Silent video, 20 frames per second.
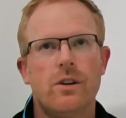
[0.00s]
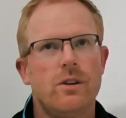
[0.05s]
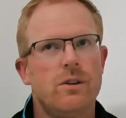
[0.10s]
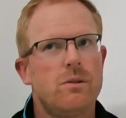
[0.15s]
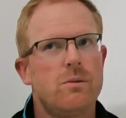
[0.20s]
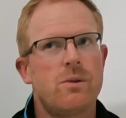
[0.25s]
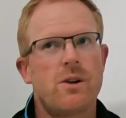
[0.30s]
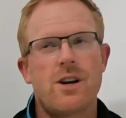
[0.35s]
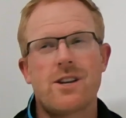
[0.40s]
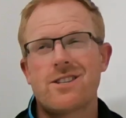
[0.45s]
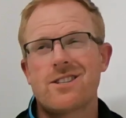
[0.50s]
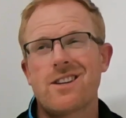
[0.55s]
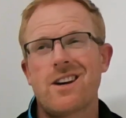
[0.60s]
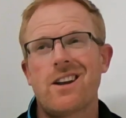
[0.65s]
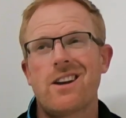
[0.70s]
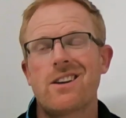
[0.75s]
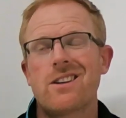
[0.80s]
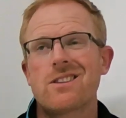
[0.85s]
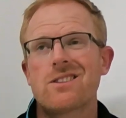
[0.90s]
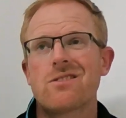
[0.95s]
when I
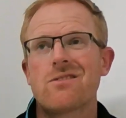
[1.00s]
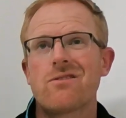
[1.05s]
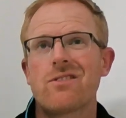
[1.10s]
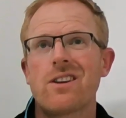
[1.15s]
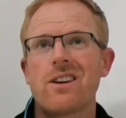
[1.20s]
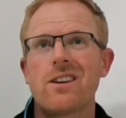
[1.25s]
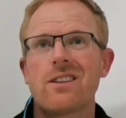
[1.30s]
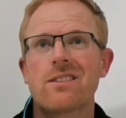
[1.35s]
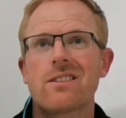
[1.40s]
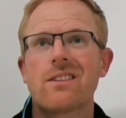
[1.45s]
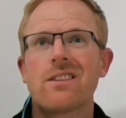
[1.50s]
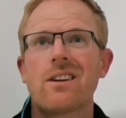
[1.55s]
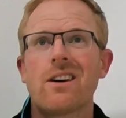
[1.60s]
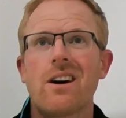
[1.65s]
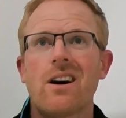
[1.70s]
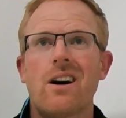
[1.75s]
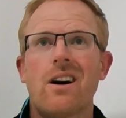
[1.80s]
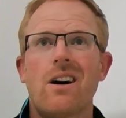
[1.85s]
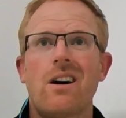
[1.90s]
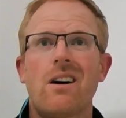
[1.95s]
started as a vet,
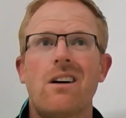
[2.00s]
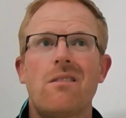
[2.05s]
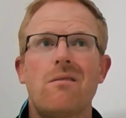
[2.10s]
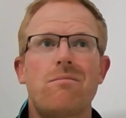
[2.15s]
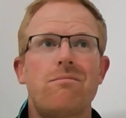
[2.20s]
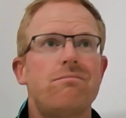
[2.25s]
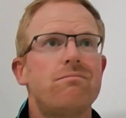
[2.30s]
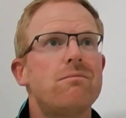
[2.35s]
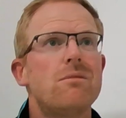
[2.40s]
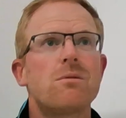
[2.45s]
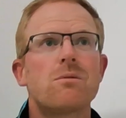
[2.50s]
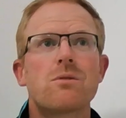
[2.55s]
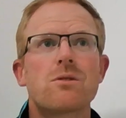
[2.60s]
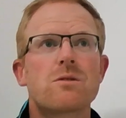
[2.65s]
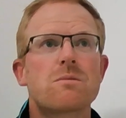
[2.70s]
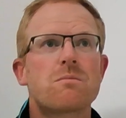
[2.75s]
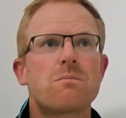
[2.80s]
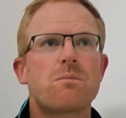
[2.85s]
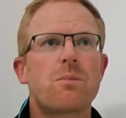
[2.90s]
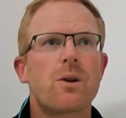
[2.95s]
it
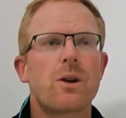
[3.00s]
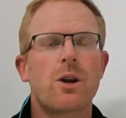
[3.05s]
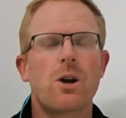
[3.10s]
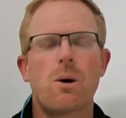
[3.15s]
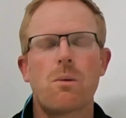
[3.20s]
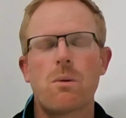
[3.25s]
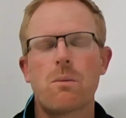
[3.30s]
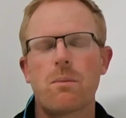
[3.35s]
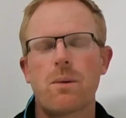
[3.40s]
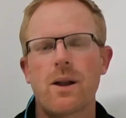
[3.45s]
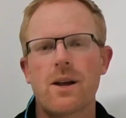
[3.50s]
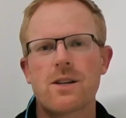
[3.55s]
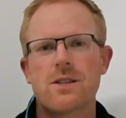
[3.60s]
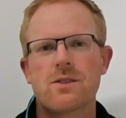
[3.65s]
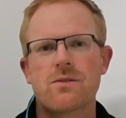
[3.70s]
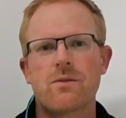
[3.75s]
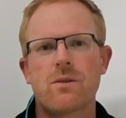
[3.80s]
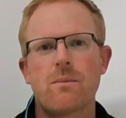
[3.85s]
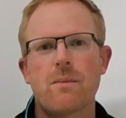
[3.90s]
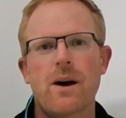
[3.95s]
was pretty
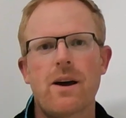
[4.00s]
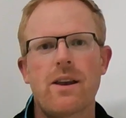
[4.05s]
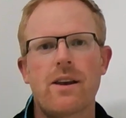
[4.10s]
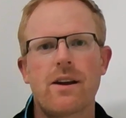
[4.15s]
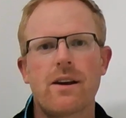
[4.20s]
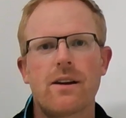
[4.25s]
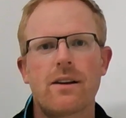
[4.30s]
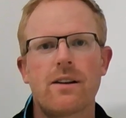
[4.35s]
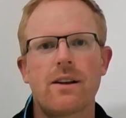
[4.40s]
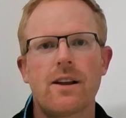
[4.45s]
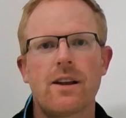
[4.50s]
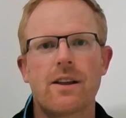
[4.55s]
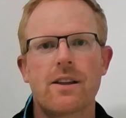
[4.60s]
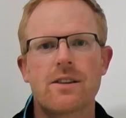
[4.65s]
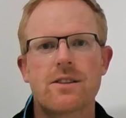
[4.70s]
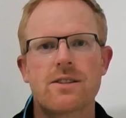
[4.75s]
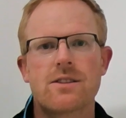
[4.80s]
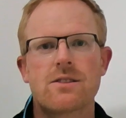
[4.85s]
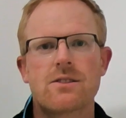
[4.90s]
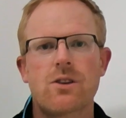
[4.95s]
commonplace for mating
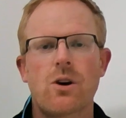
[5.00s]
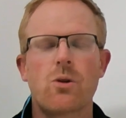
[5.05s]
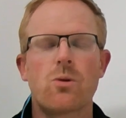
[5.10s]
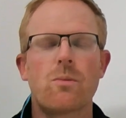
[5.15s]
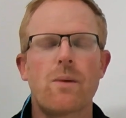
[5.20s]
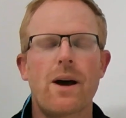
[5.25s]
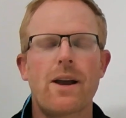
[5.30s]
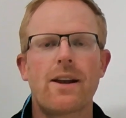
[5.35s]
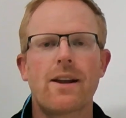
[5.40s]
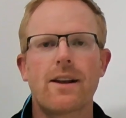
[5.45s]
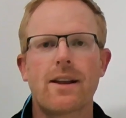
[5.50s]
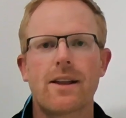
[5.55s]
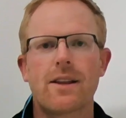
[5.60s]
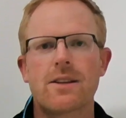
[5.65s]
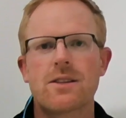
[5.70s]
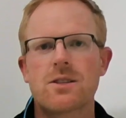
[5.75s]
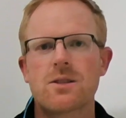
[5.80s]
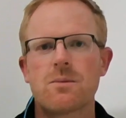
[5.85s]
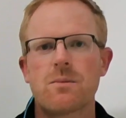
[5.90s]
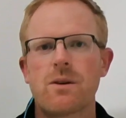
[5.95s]
lengths, total mating
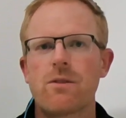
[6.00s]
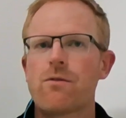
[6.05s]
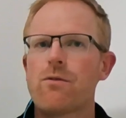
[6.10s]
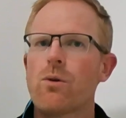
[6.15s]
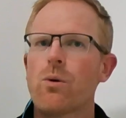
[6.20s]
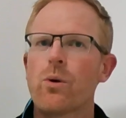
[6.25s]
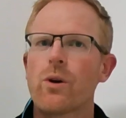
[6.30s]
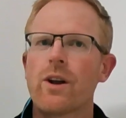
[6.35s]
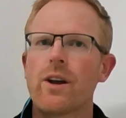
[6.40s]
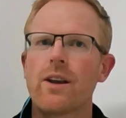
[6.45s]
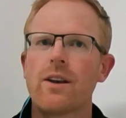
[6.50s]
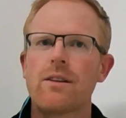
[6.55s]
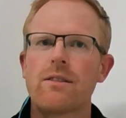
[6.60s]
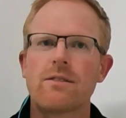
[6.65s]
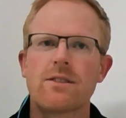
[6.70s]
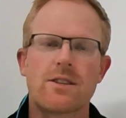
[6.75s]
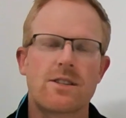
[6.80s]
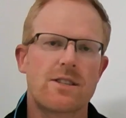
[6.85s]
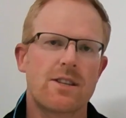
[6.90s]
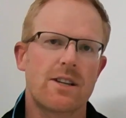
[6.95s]
lengths, to be 14
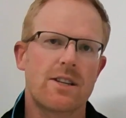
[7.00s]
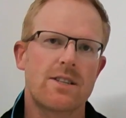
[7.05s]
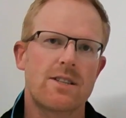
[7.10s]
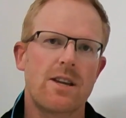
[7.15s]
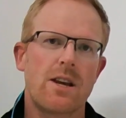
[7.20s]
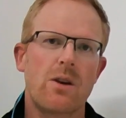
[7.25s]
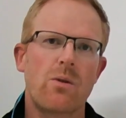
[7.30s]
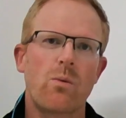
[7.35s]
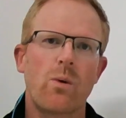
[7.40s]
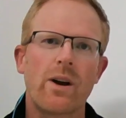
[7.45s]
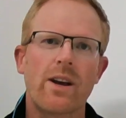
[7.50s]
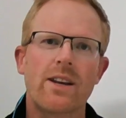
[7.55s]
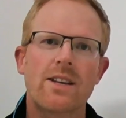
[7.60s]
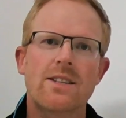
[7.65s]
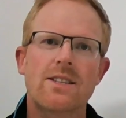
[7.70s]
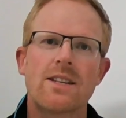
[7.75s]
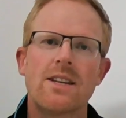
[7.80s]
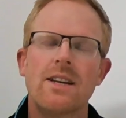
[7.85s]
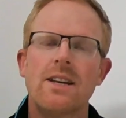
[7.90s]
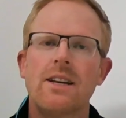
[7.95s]
to 16
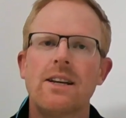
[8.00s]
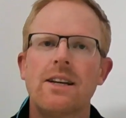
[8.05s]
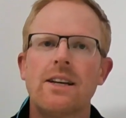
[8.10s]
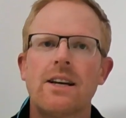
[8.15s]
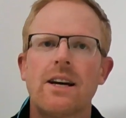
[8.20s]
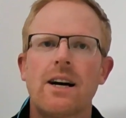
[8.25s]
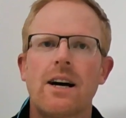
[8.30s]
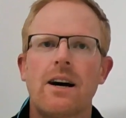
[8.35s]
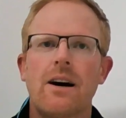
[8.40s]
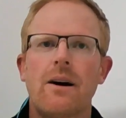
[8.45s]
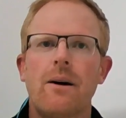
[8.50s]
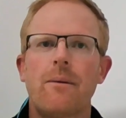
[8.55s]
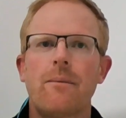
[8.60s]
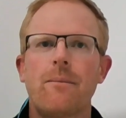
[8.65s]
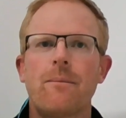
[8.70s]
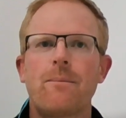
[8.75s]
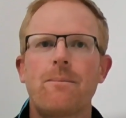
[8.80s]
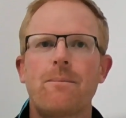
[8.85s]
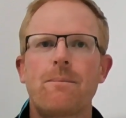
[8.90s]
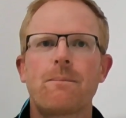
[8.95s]
weeks.
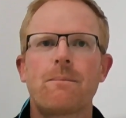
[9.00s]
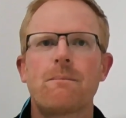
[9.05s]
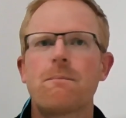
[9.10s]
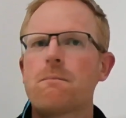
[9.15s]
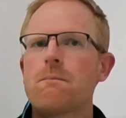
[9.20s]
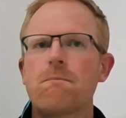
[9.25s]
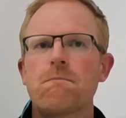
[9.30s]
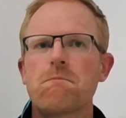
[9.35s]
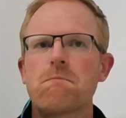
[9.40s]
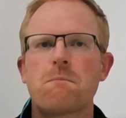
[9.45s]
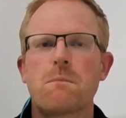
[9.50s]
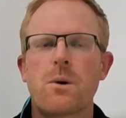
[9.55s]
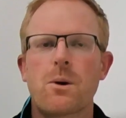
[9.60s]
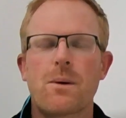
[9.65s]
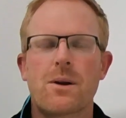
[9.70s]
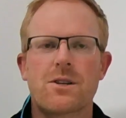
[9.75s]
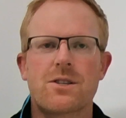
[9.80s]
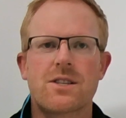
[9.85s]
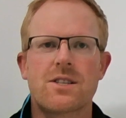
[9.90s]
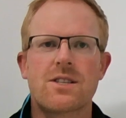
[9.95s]
Pretty
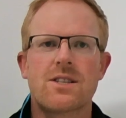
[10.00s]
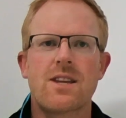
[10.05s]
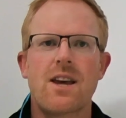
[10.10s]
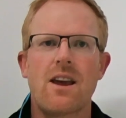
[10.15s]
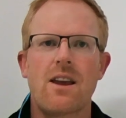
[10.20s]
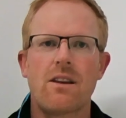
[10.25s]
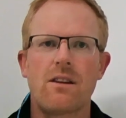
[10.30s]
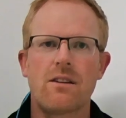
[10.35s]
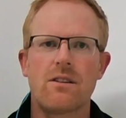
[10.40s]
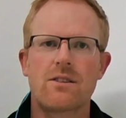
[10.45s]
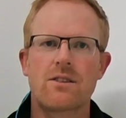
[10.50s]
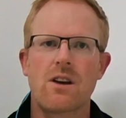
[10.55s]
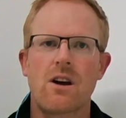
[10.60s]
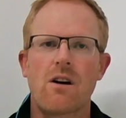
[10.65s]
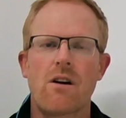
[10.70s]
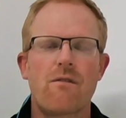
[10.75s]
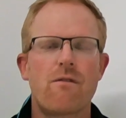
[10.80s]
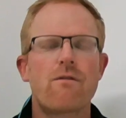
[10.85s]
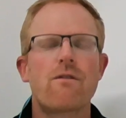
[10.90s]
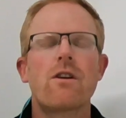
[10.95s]
much the standard.
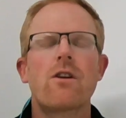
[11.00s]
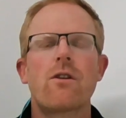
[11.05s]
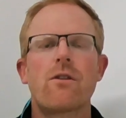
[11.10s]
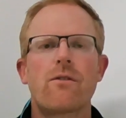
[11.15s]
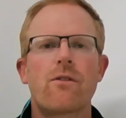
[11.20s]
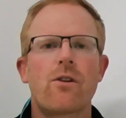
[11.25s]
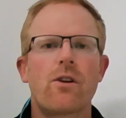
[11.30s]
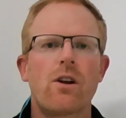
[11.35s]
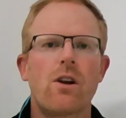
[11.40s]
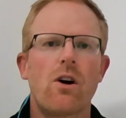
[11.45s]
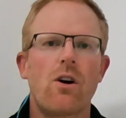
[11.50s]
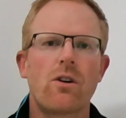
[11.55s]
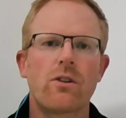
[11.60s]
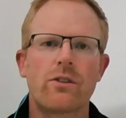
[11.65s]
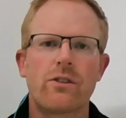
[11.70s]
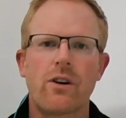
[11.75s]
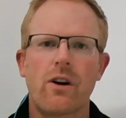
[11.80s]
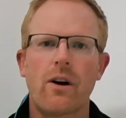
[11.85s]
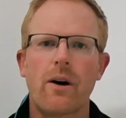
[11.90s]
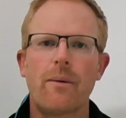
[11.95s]
So a very, very long
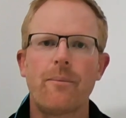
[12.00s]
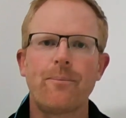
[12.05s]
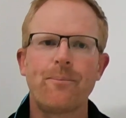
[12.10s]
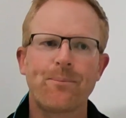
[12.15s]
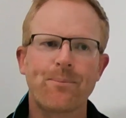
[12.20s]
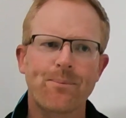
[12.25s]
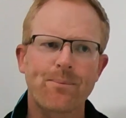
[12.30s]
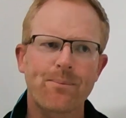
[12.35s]
time,